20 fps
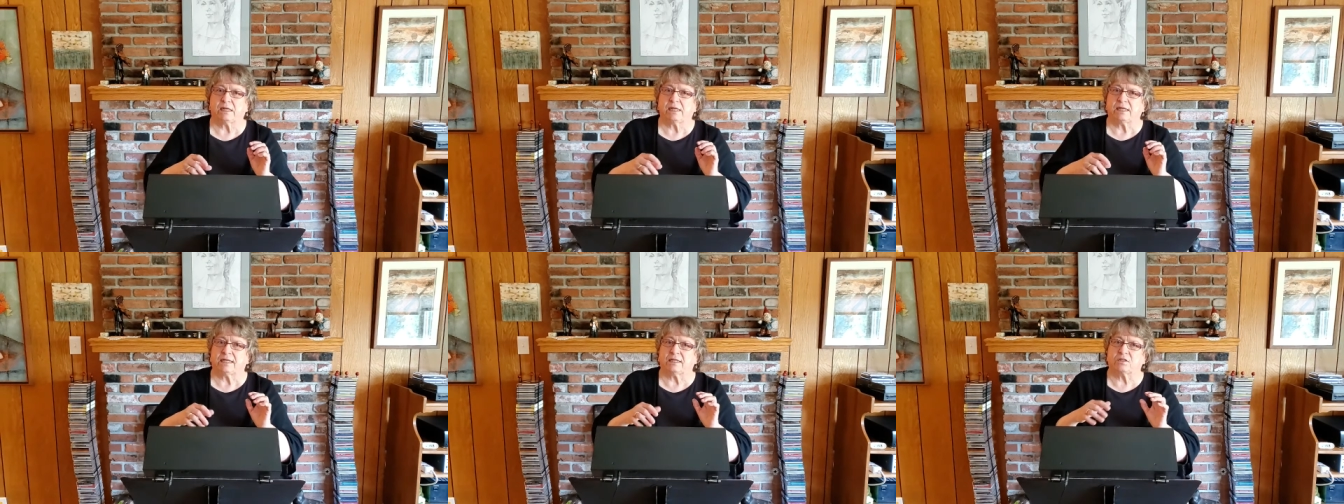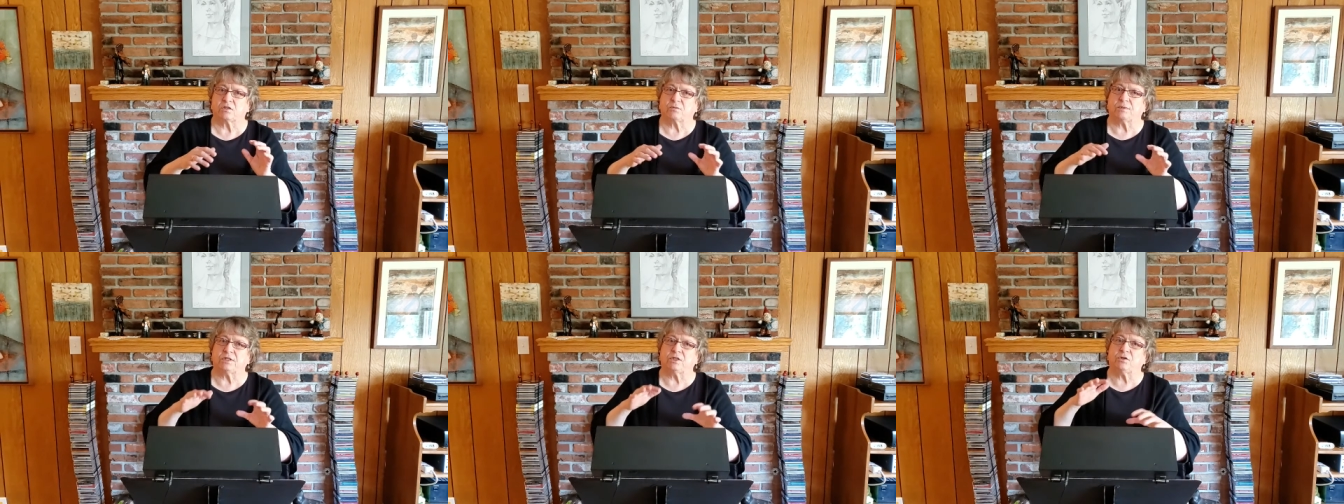And
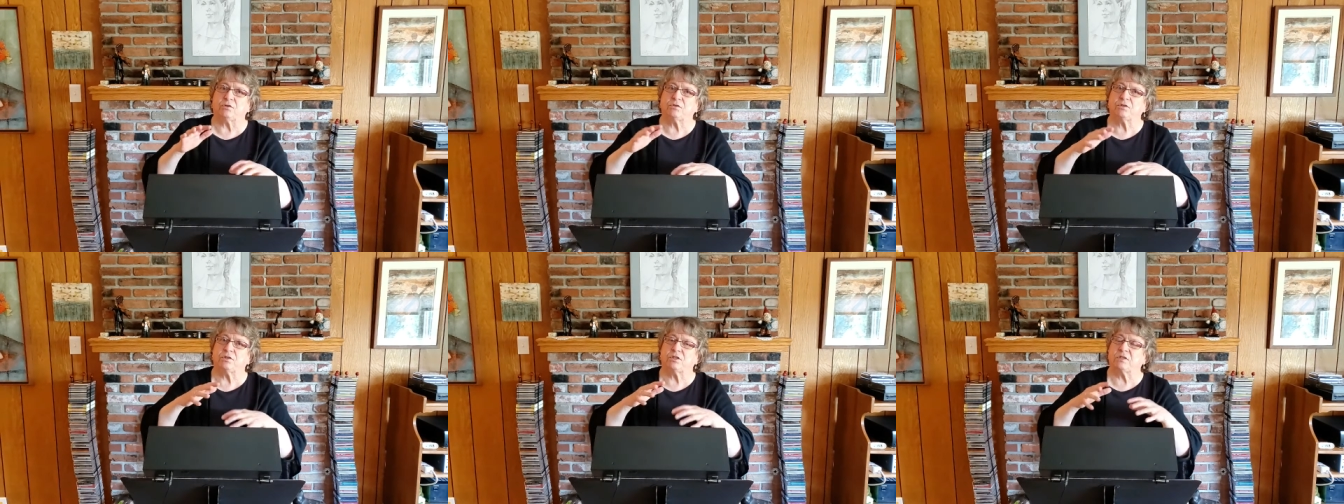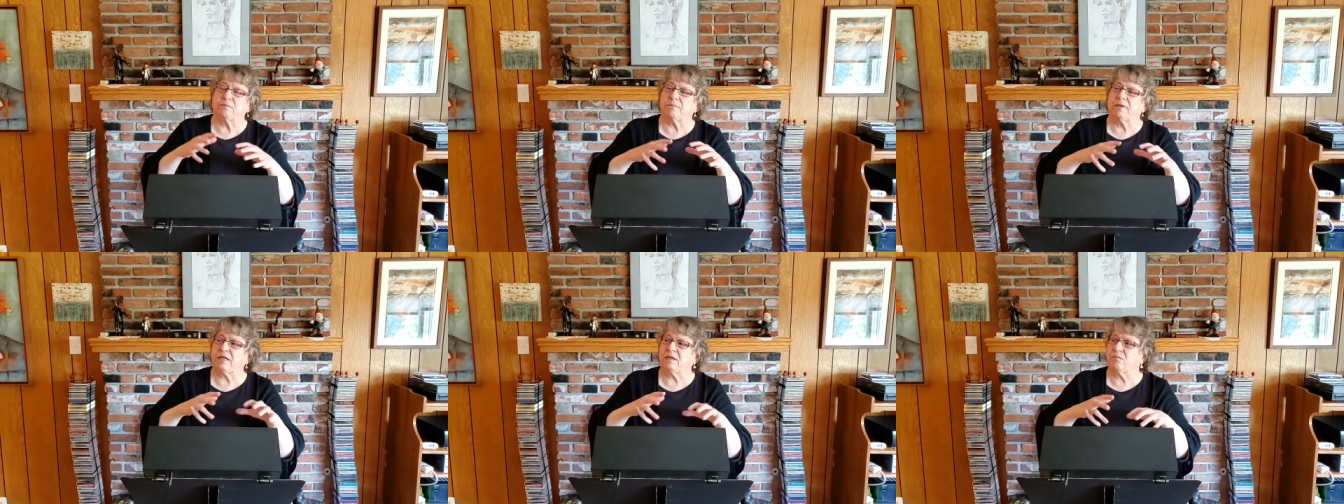so it uses
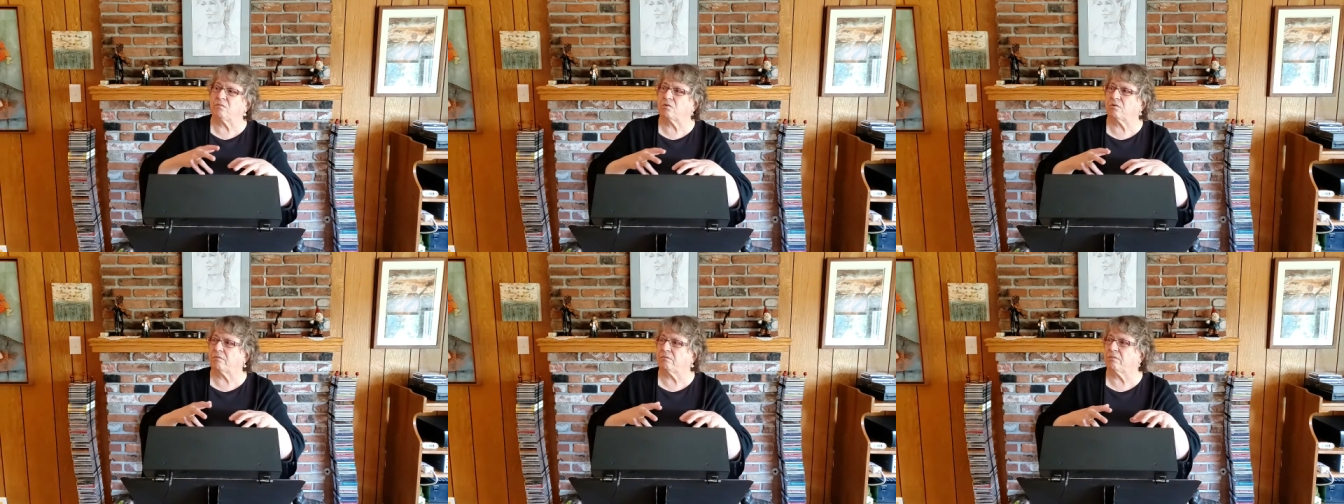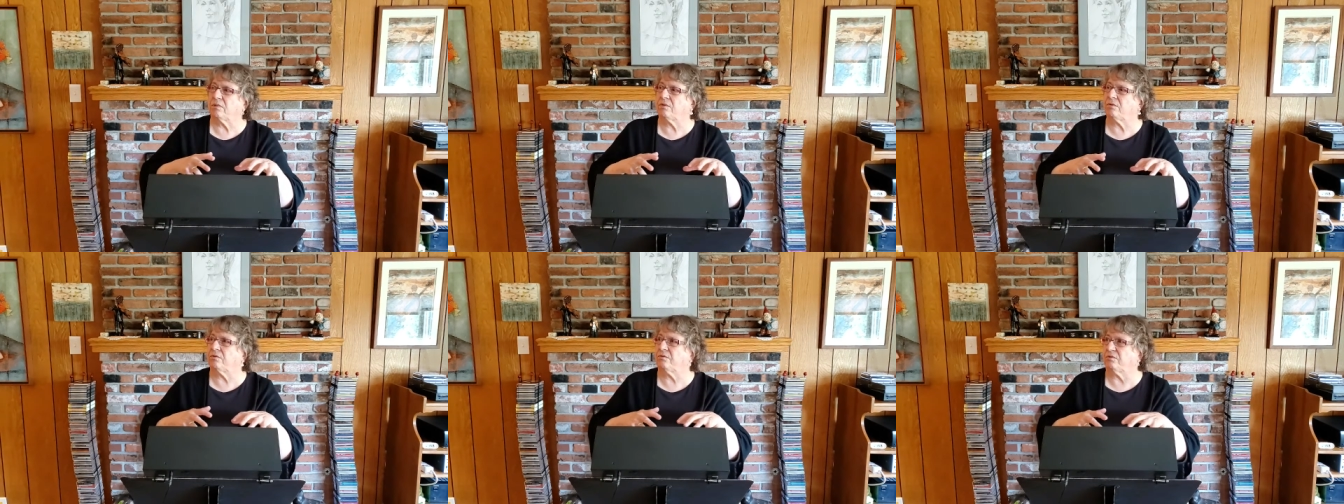many more
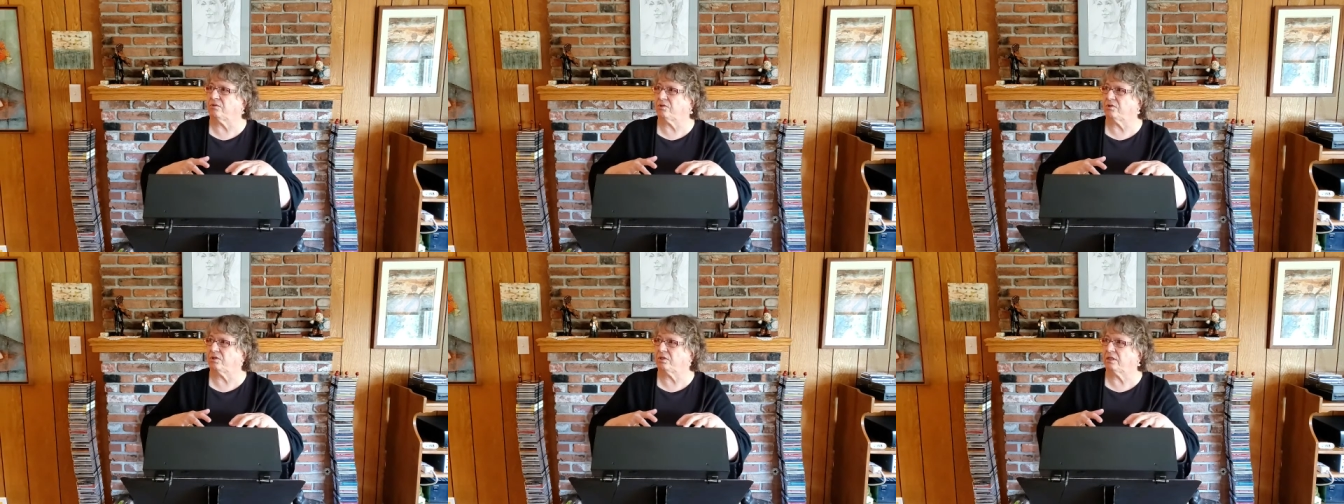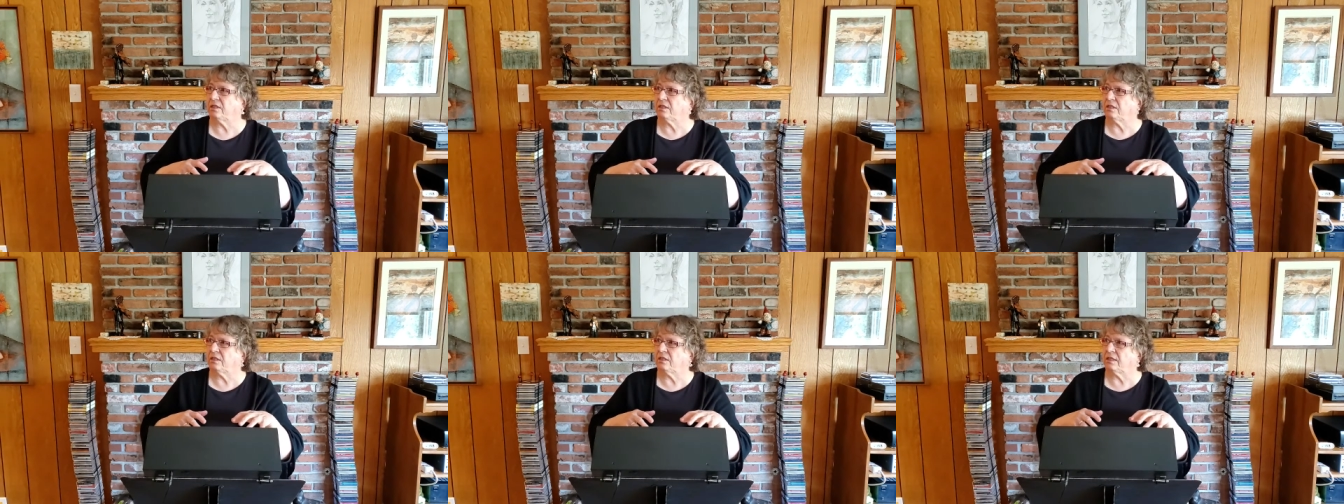moods
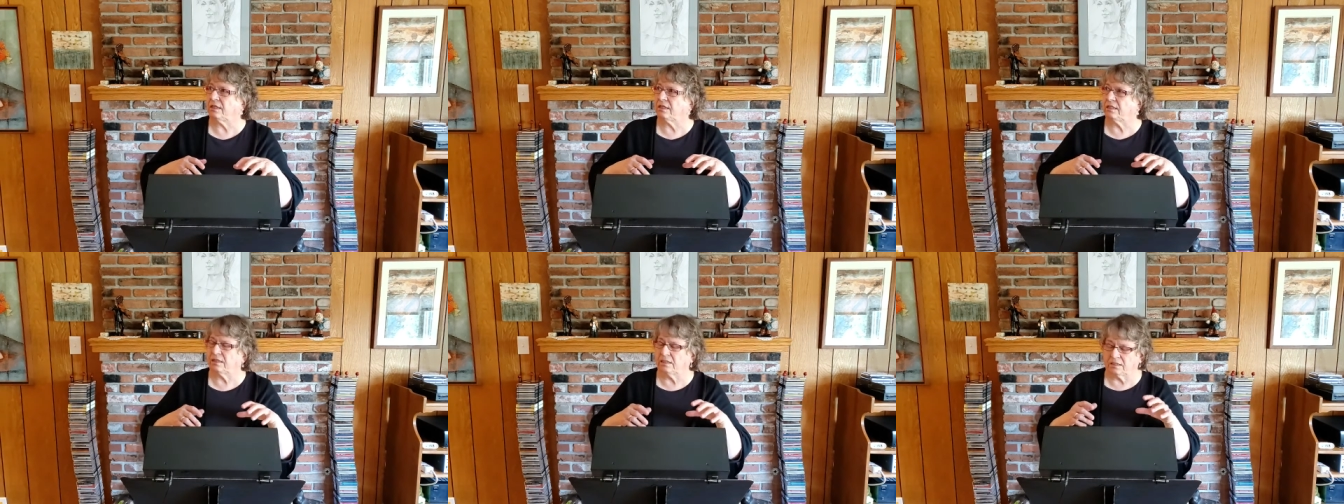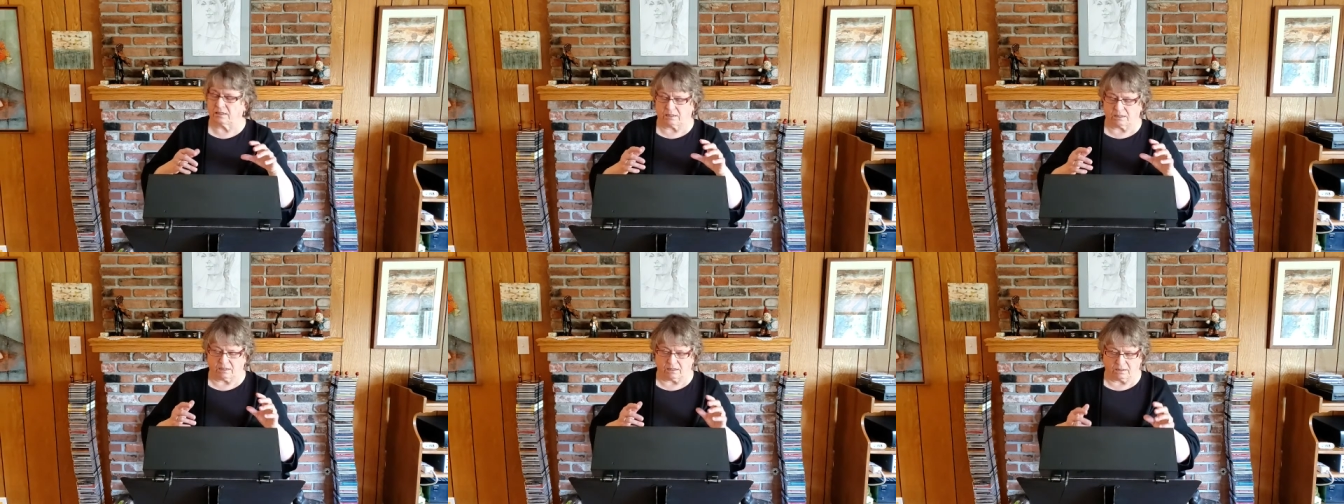
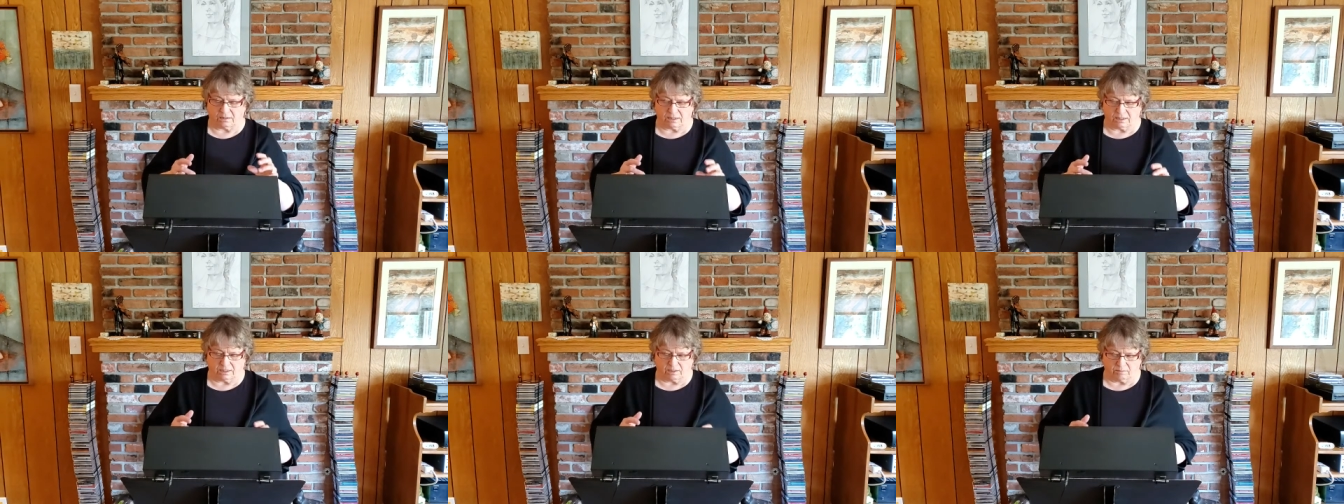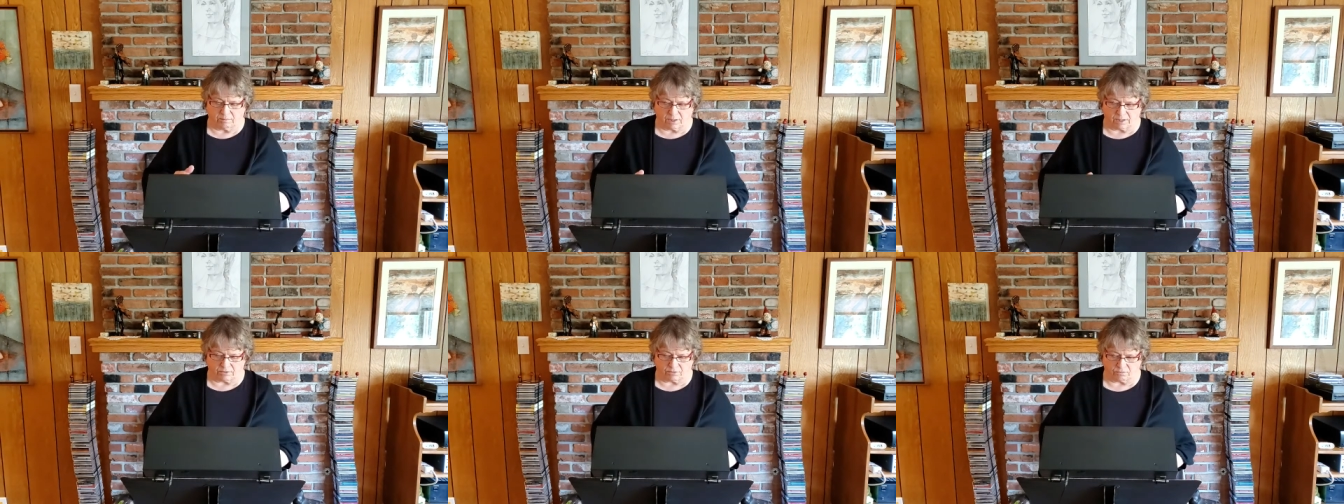than, than the
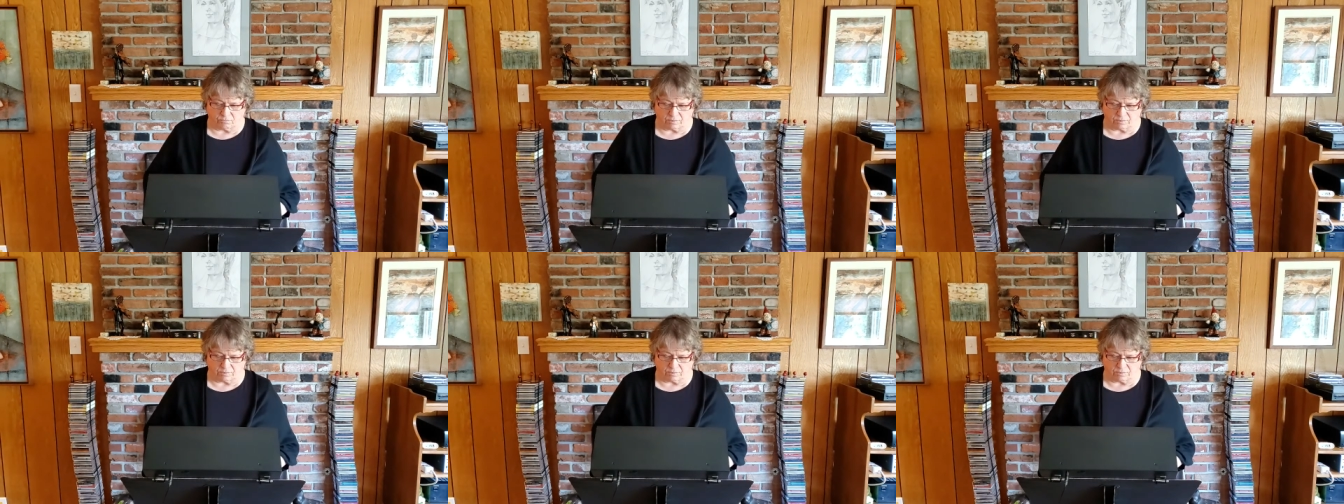modern